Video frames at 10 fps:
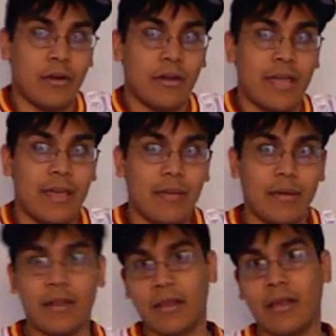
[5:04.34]
our game
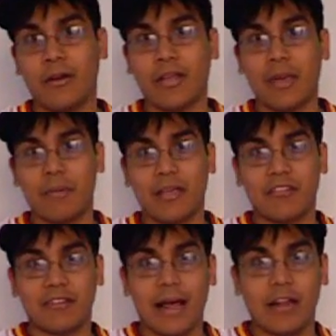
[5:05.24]

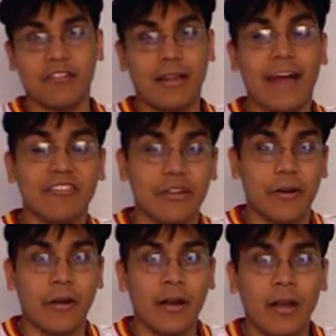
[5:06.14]
against Dallas last
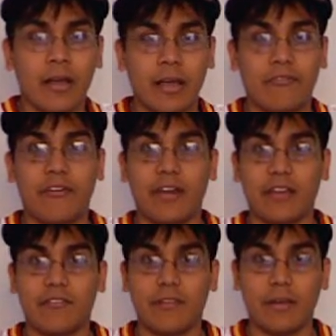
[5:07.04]
year at
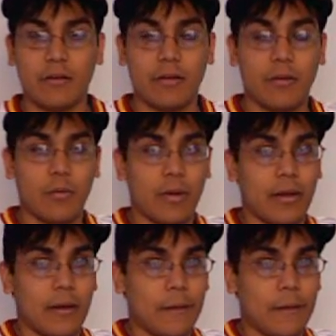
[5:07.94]
FedEx Field, when